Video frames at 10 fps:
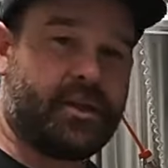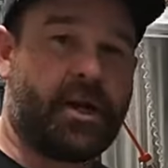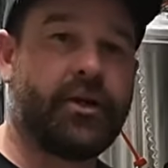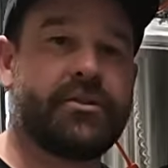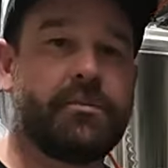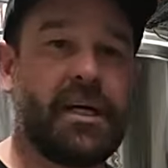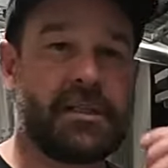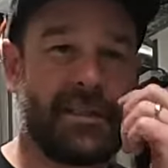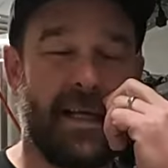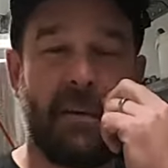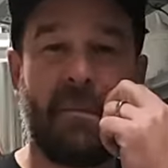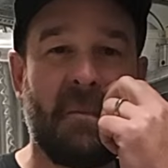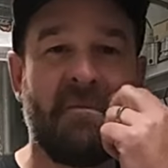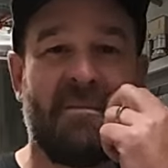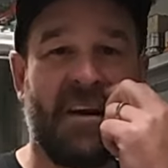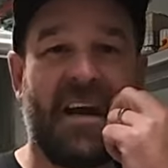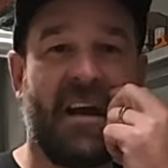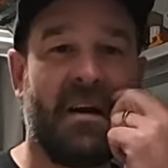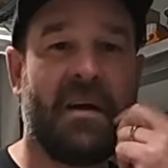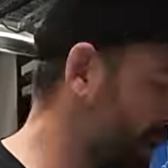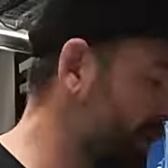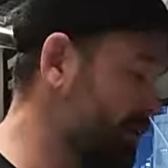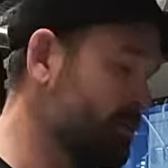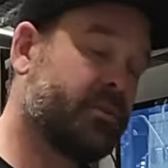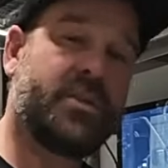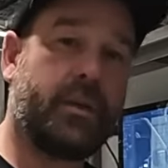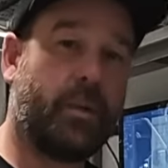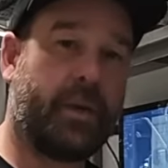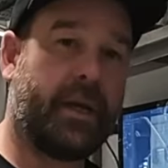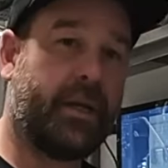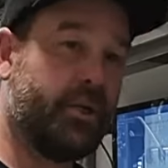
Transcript: the nose amongst them for now and see what we're going to